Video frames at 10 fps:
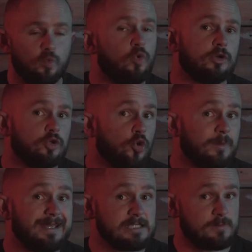the water
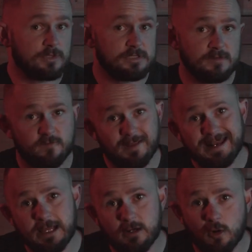normally isn't, because the
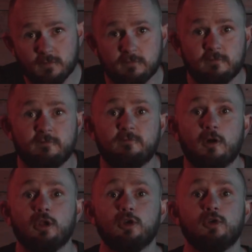flathead often
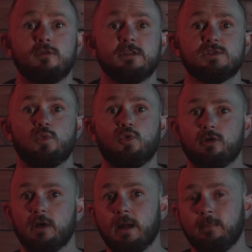follow this
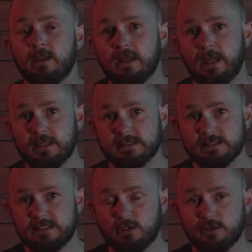water up and
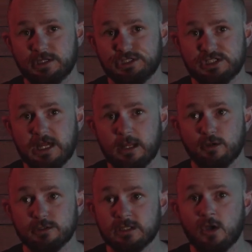sit on these
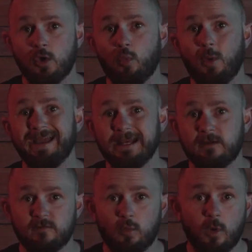shallows
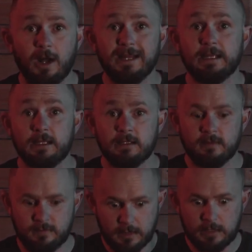waiting for whiting
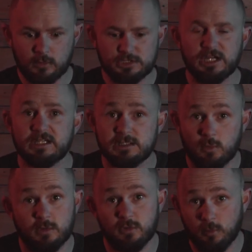that you're
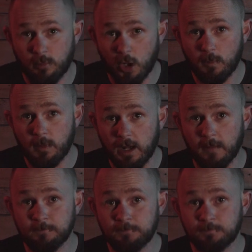chasing with your popper
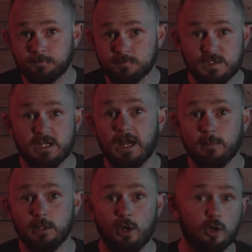to
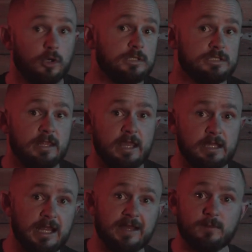come along so they
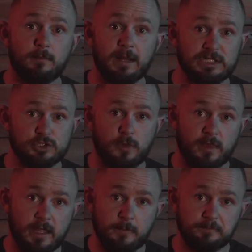can have a munch
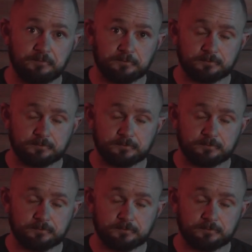on them.